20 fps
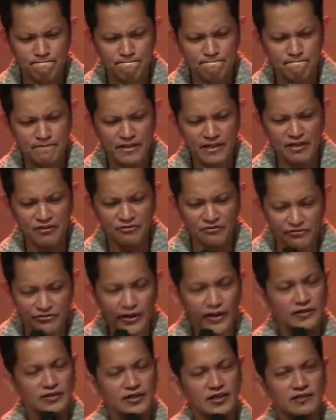He
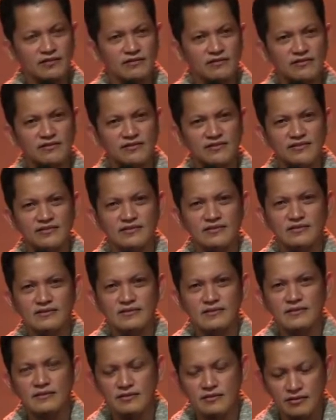felt it.
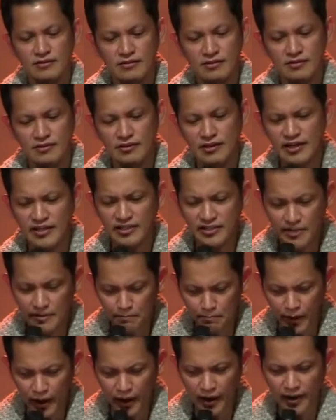He is in
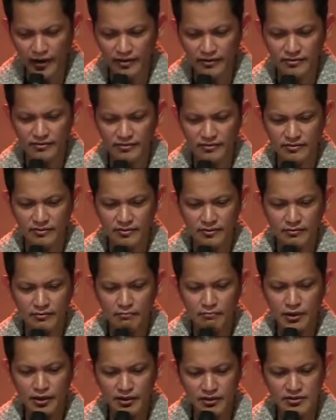pain,
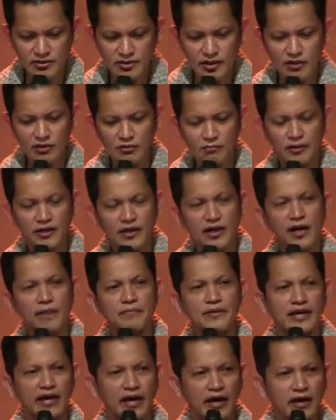but instead of
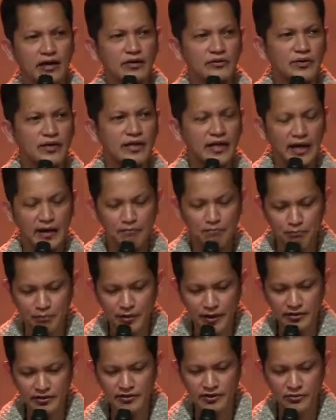becoming angry and
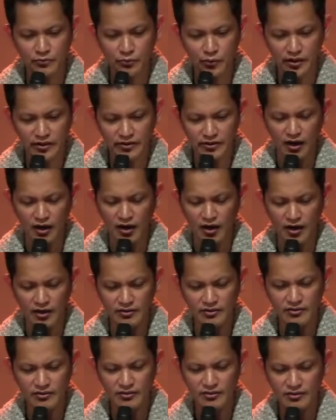bitter with God
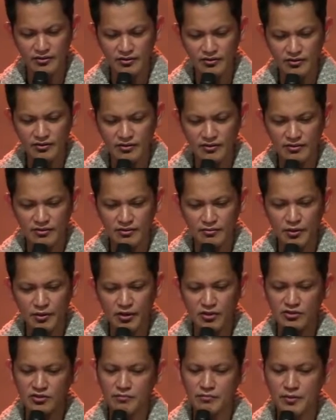
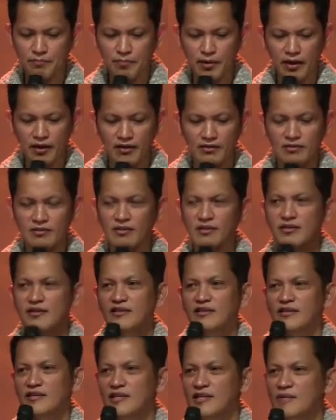because of the pain,
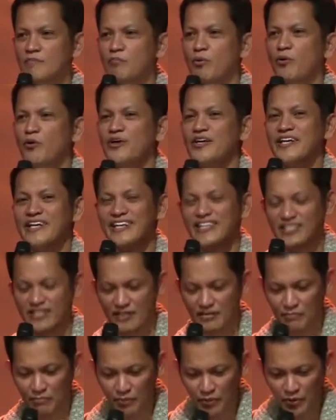he poured his
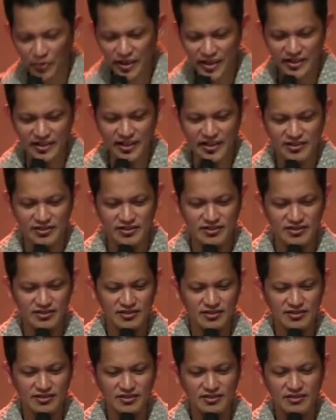brokenness
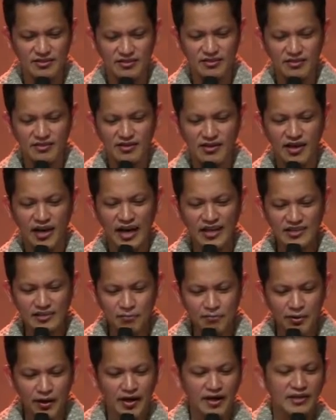and the
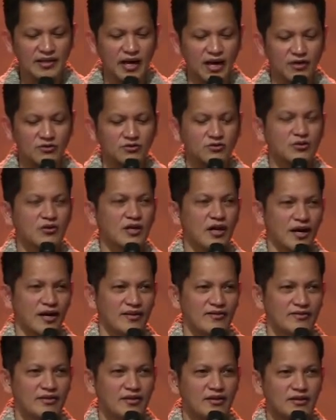pain out to God
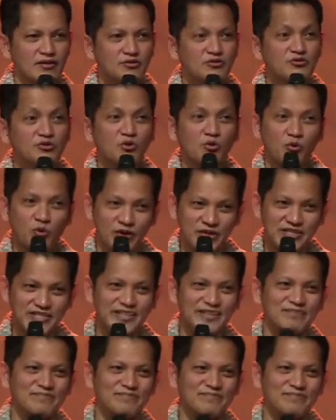through worship.